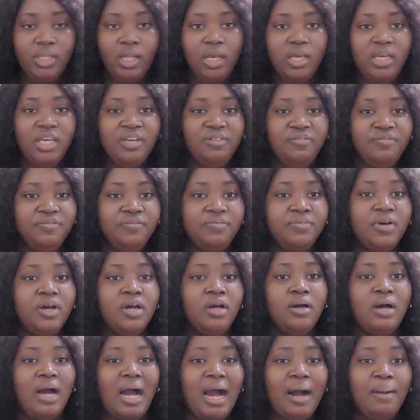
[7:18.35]
if
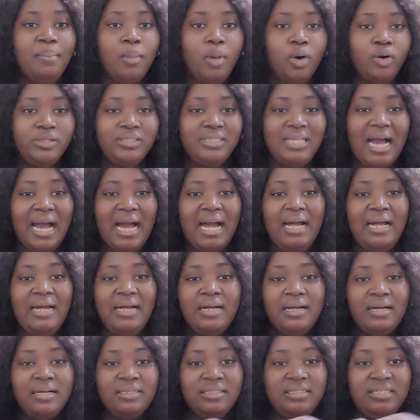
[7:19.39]
I'm under
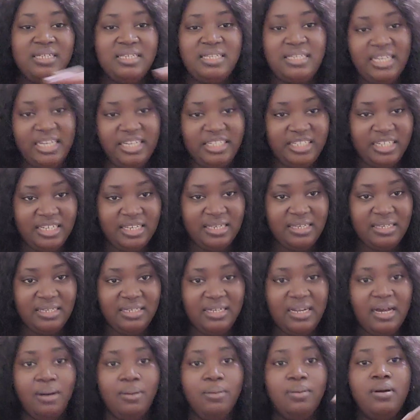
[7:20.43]
this agency
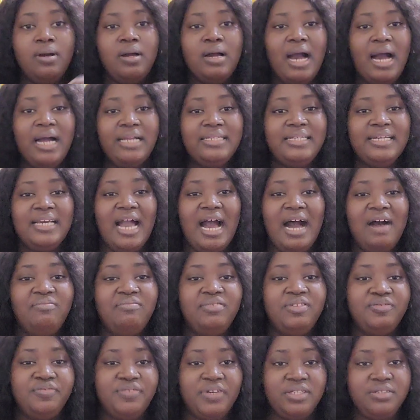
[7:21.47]
now and they have
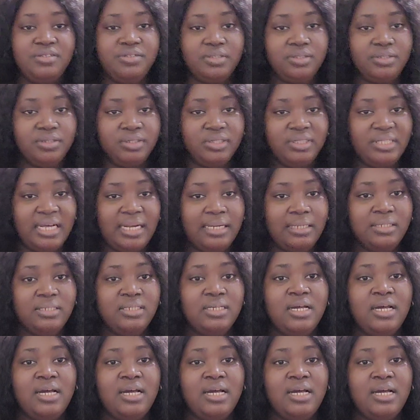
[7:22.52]
different recruiters,